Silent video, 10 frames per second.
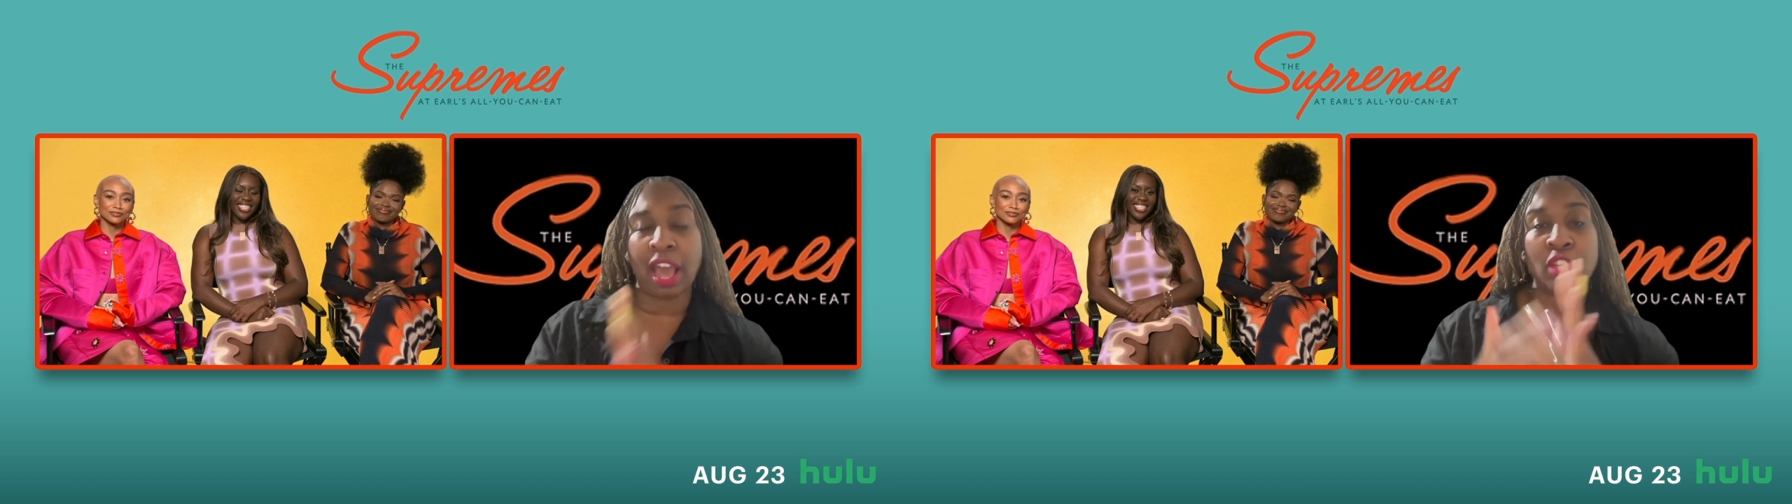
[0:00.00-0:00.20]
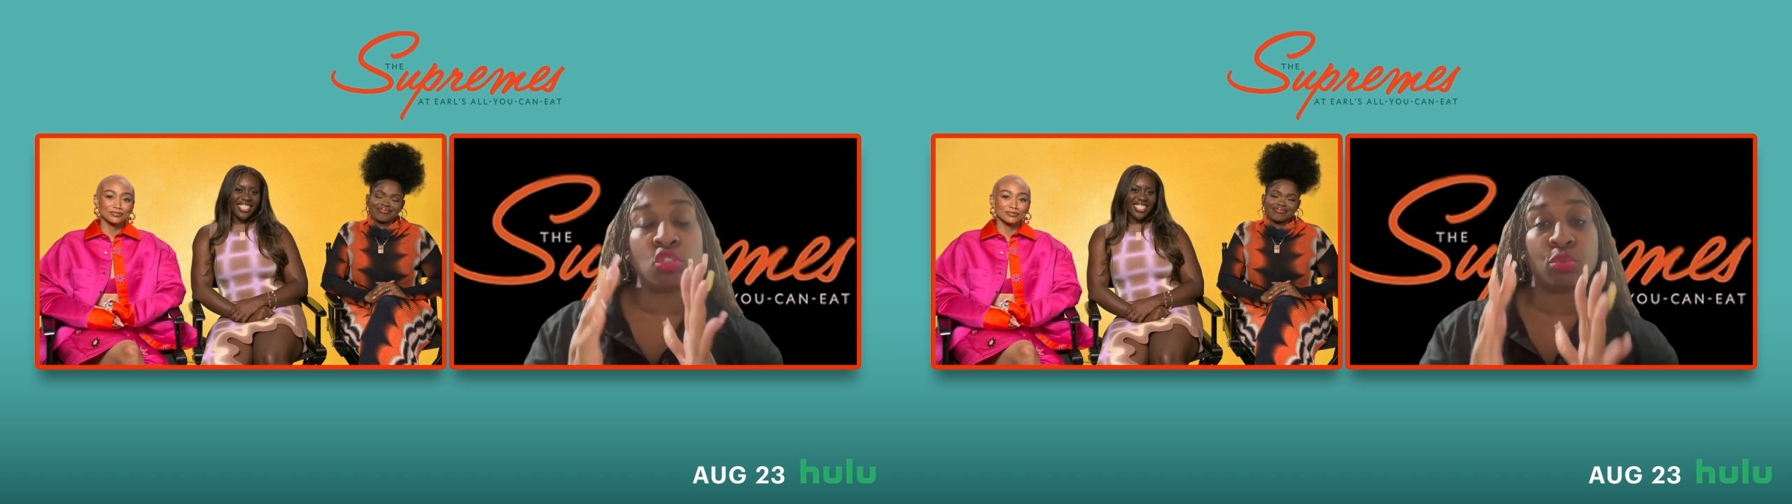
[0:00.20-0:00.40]

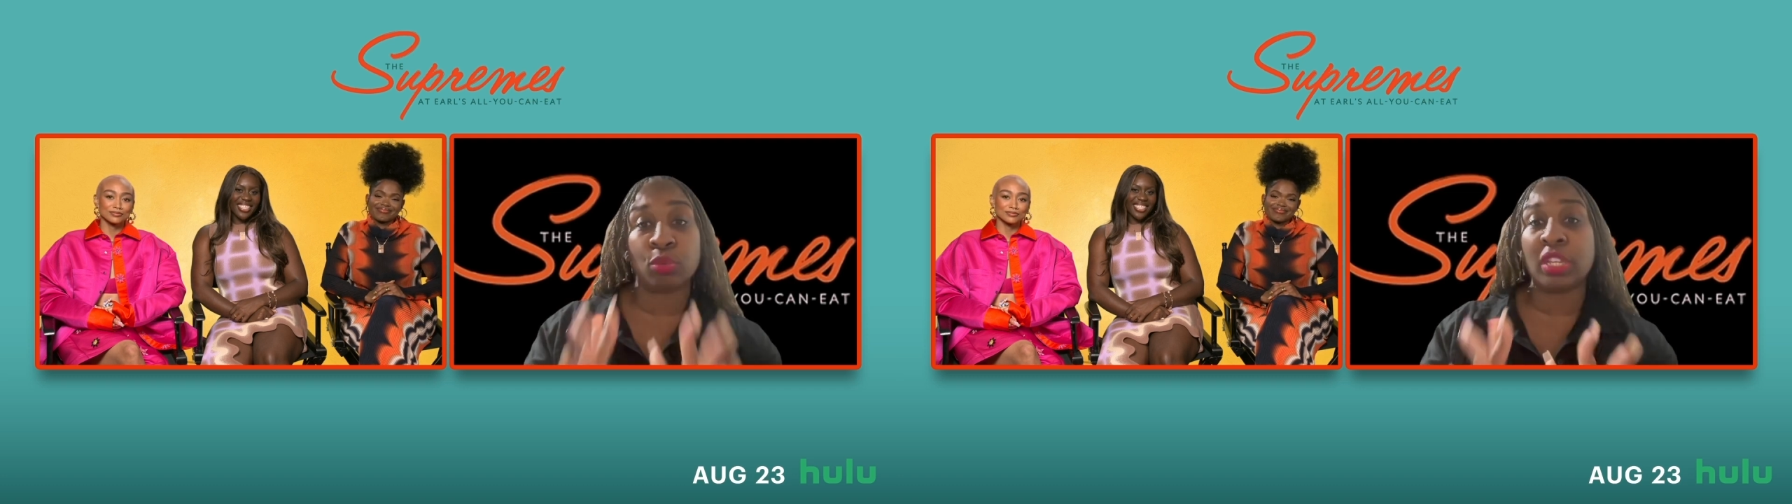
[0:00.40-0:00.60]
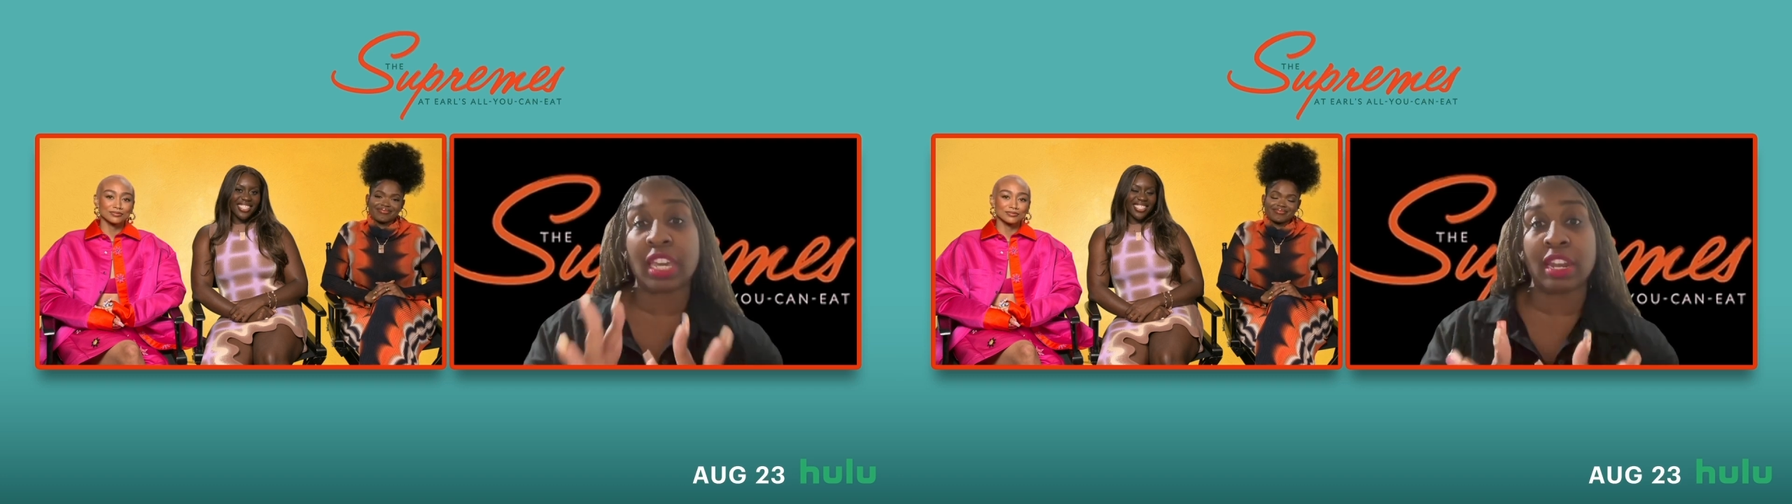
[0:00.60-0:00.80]
I
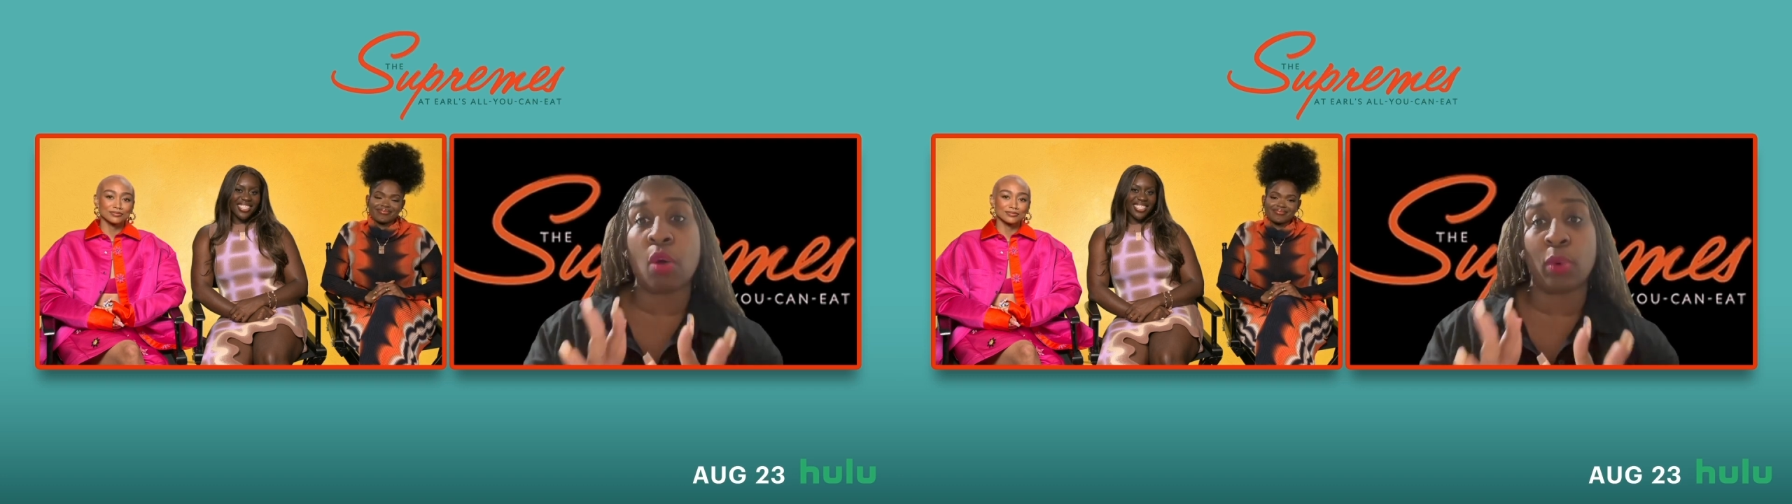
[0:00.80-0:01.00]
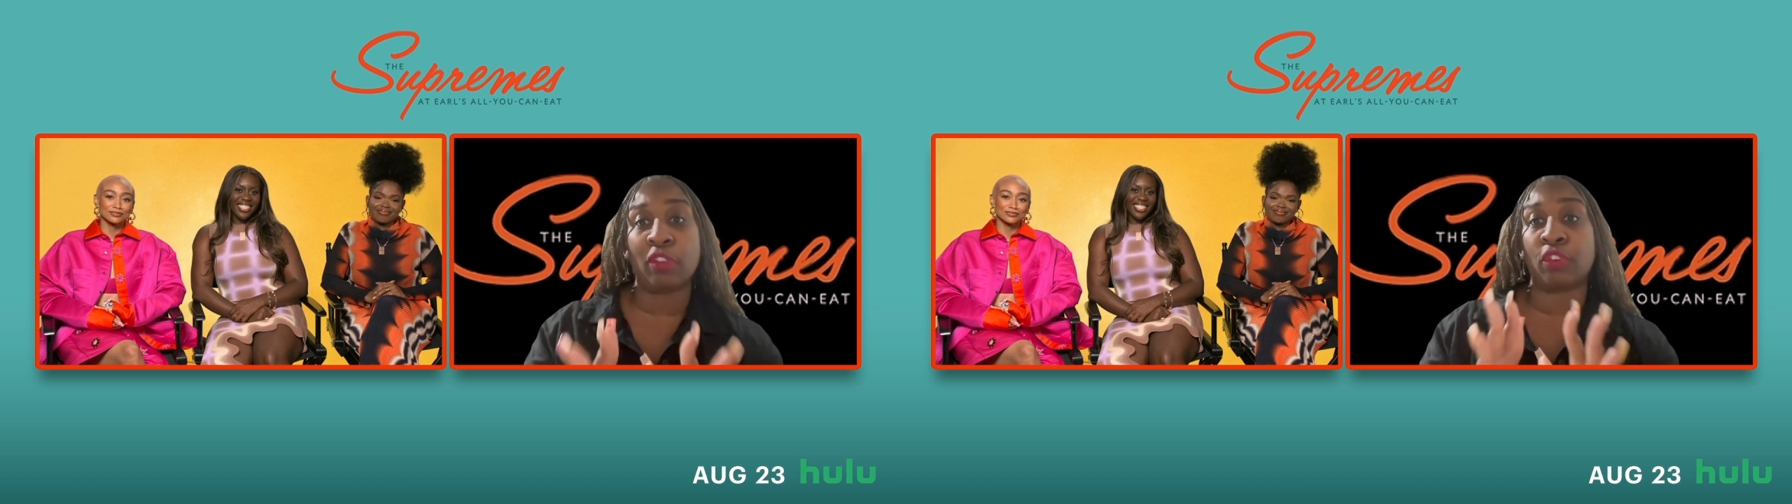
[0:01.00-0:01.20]
truly
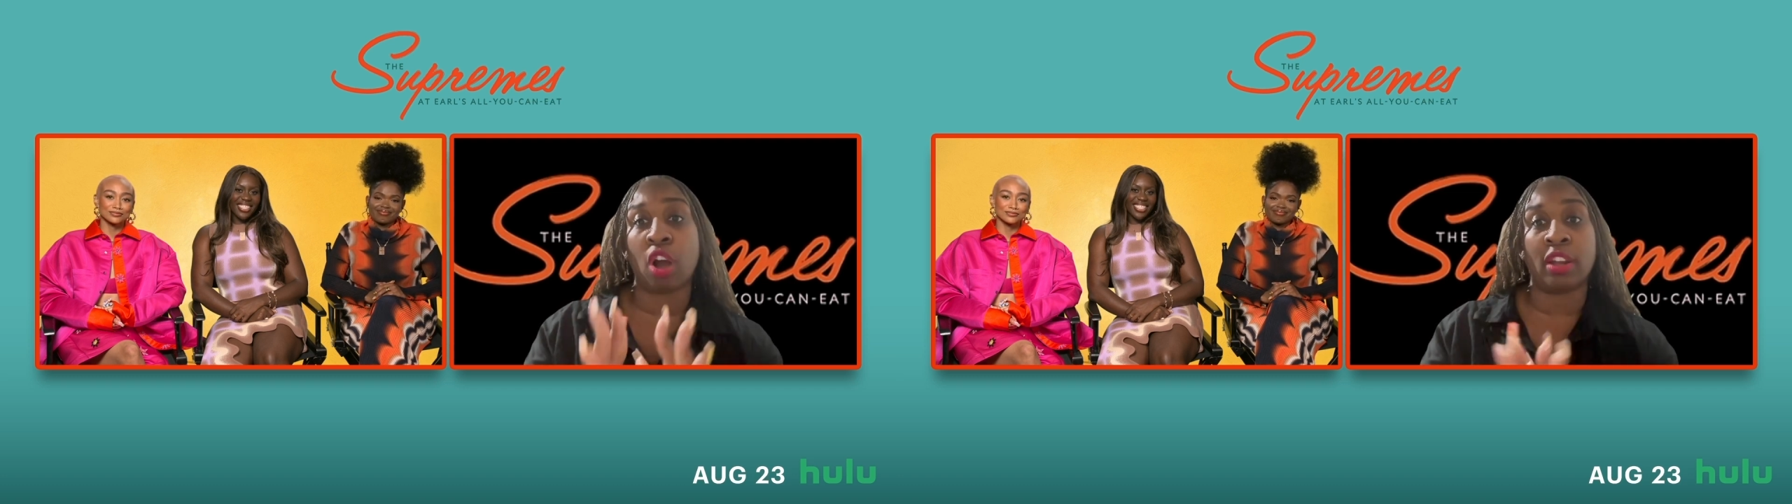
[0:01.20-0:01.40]
cannot wait for